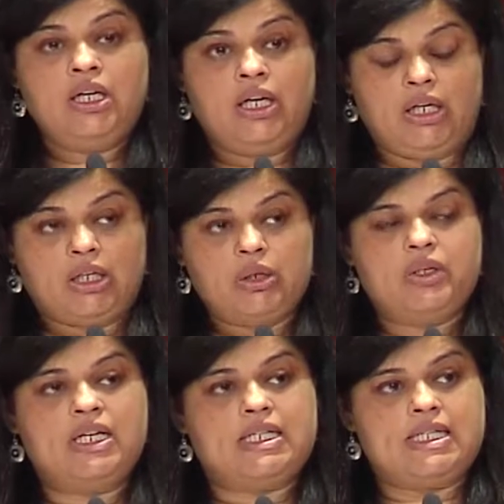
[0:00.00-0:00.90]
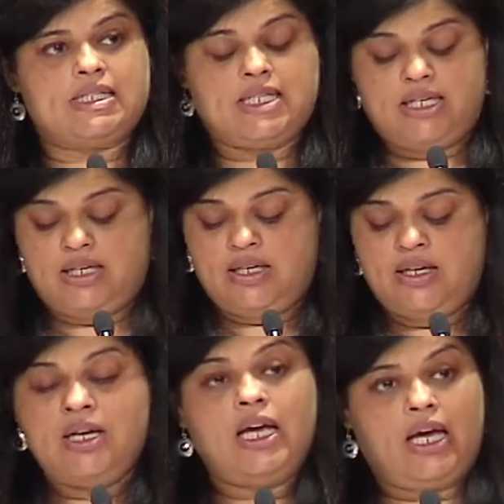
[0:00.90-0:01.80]
including DC
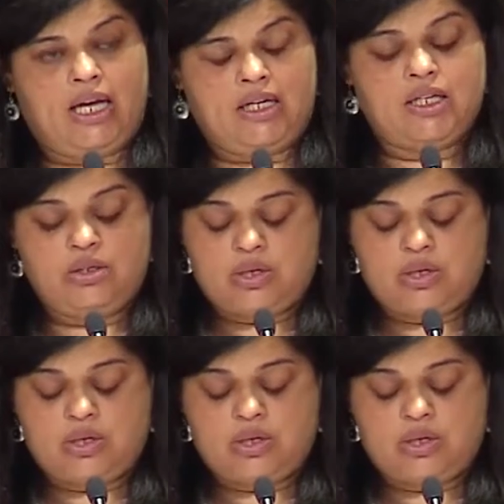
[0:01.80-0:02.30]
and the